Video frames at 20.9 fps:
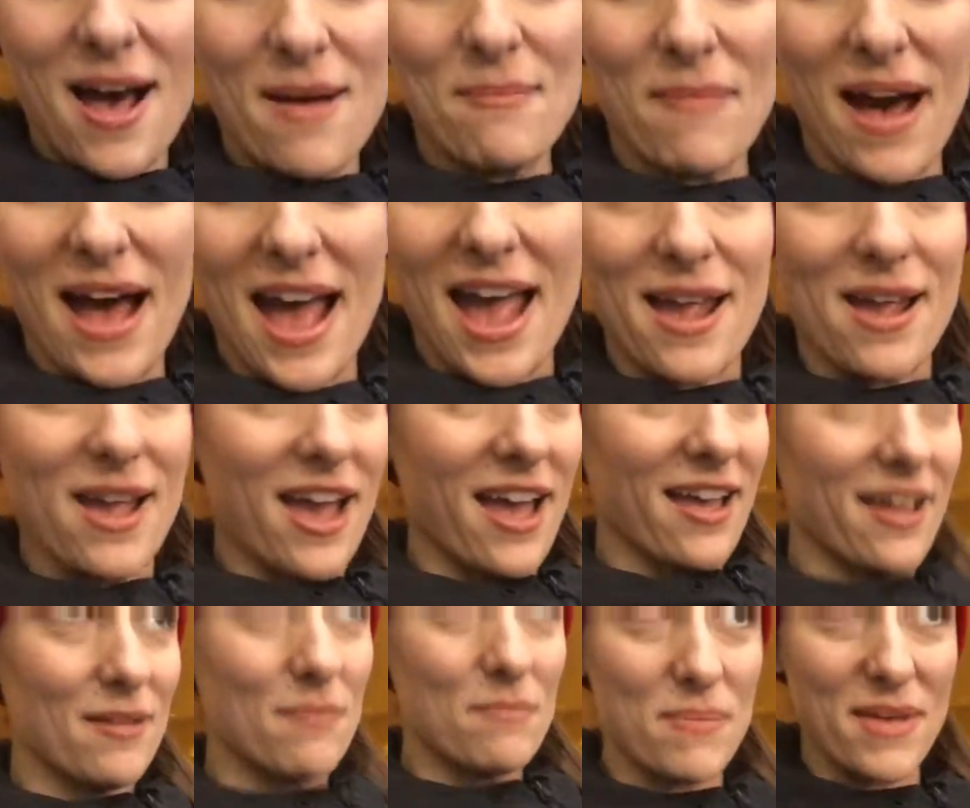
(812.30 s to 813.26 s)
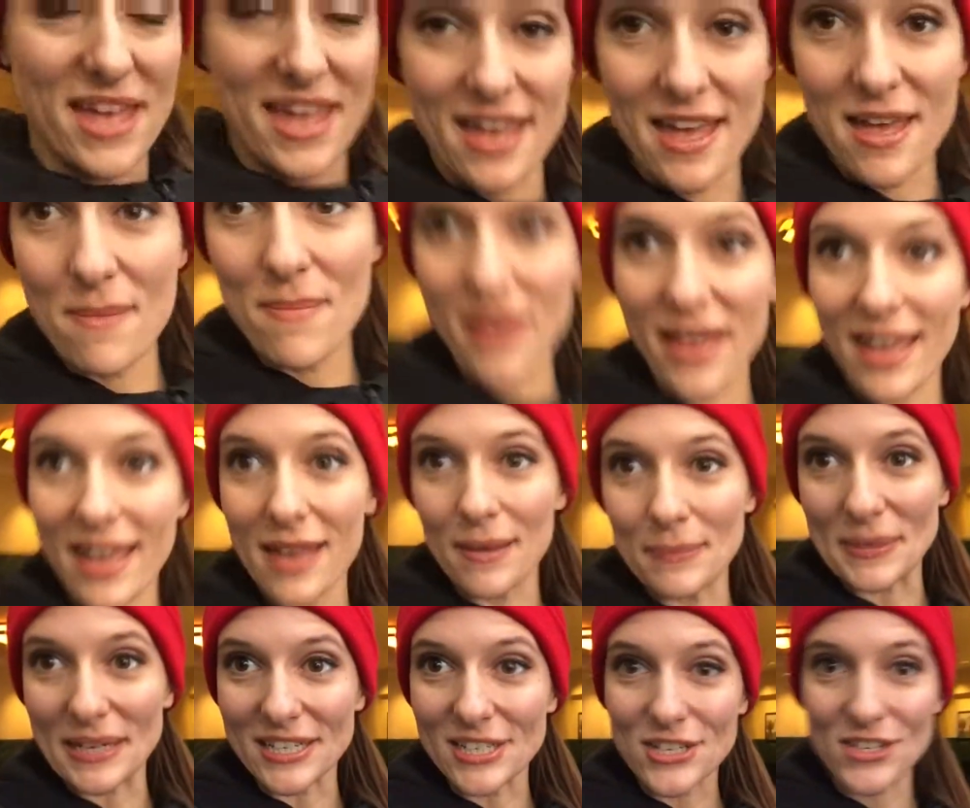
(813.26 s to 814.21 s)
my bib
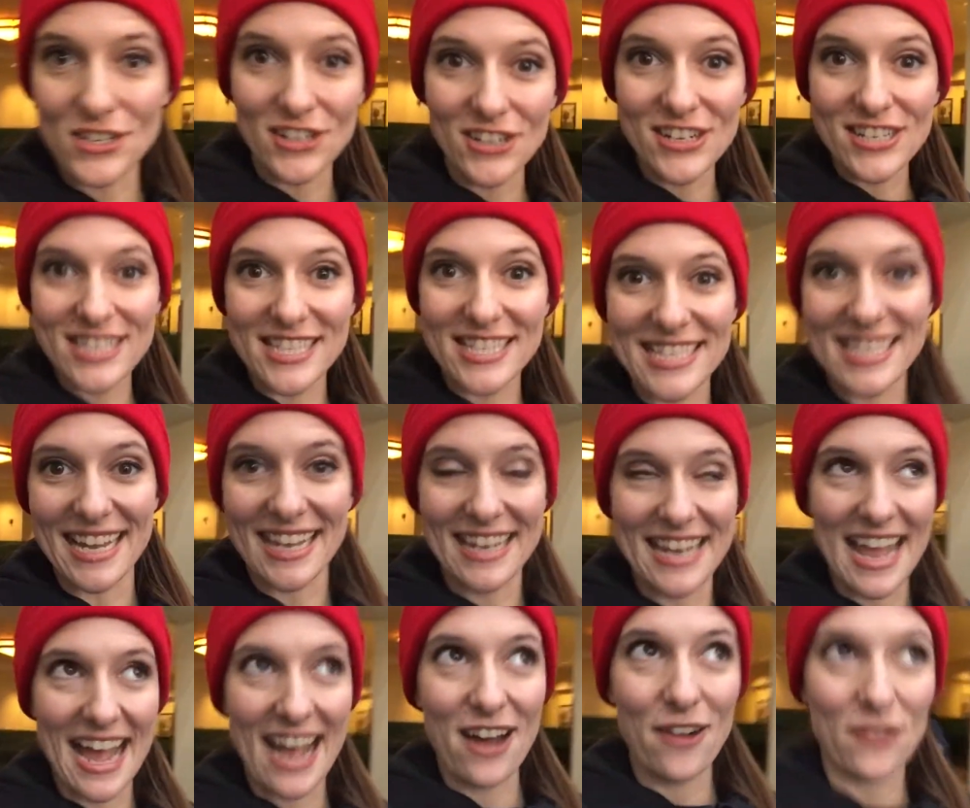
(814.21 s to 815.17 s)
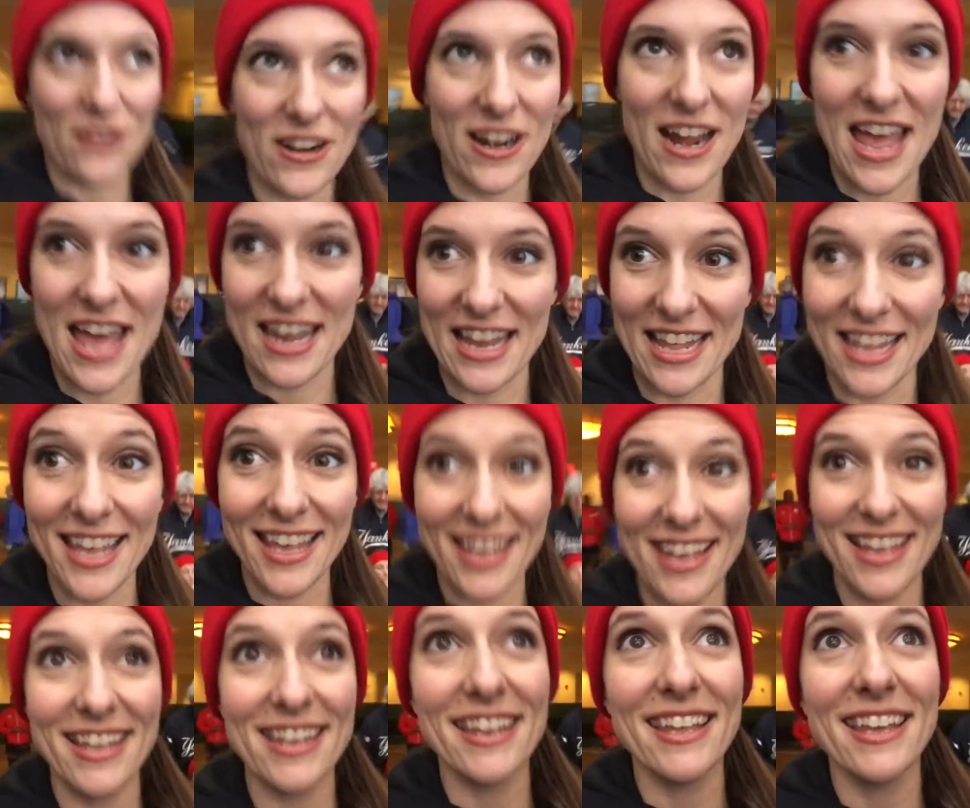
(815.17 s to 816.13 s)
and my shirts, and now we're heading
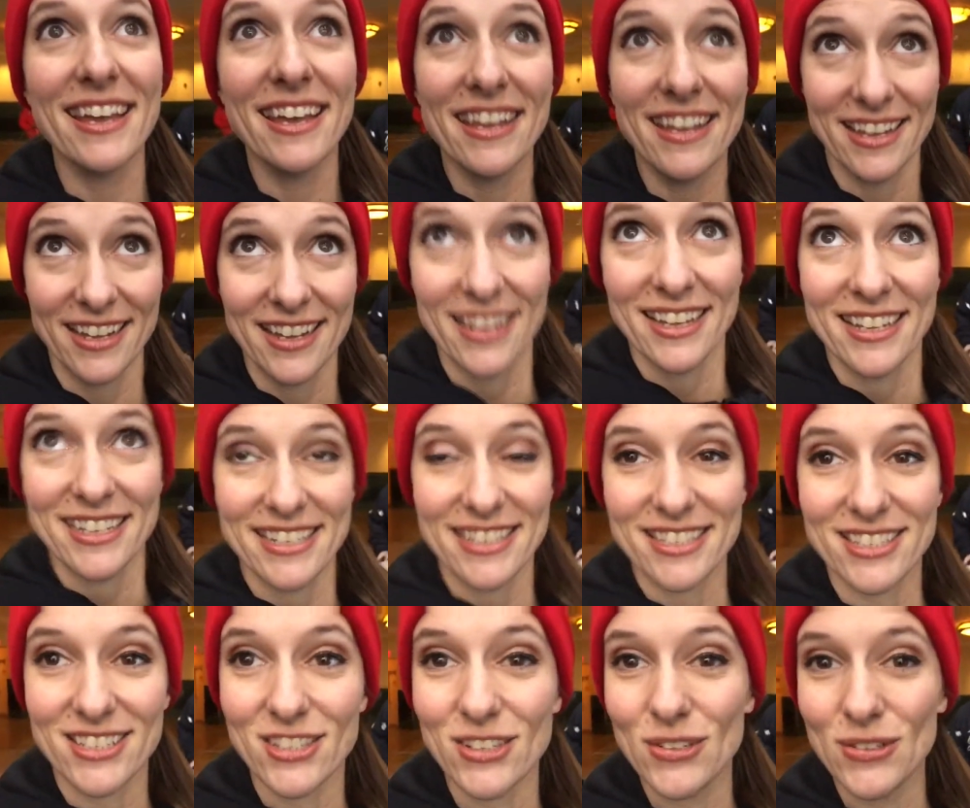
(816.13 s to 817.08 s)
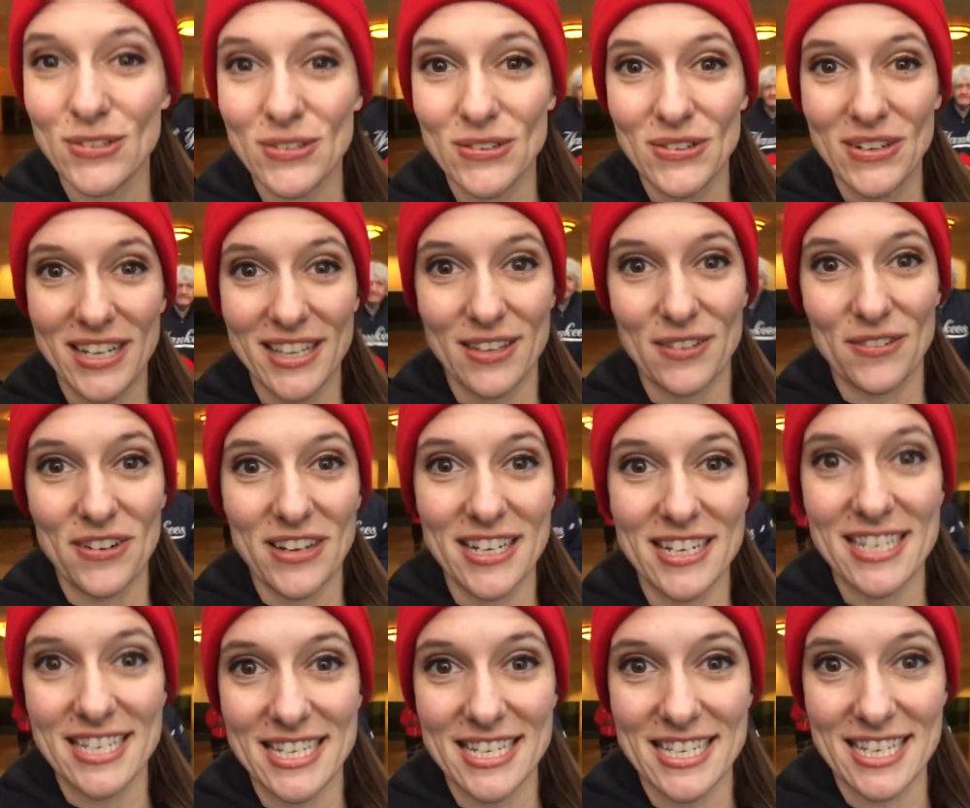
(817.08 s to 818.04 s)
in to the
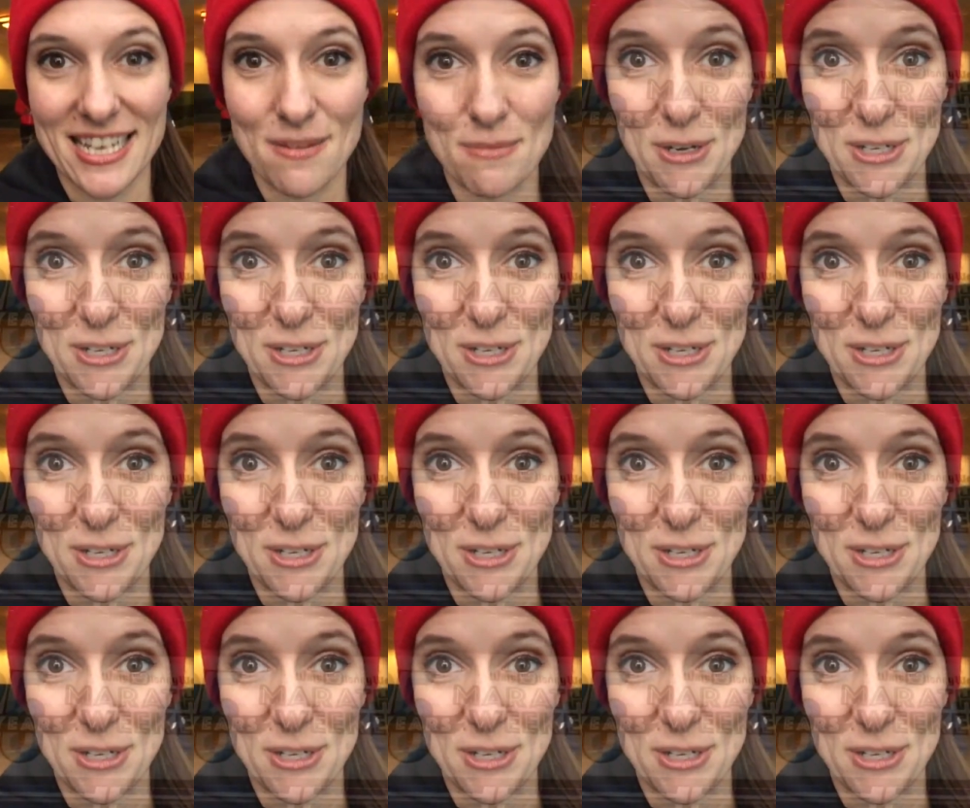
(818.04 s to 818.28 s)
Run Disney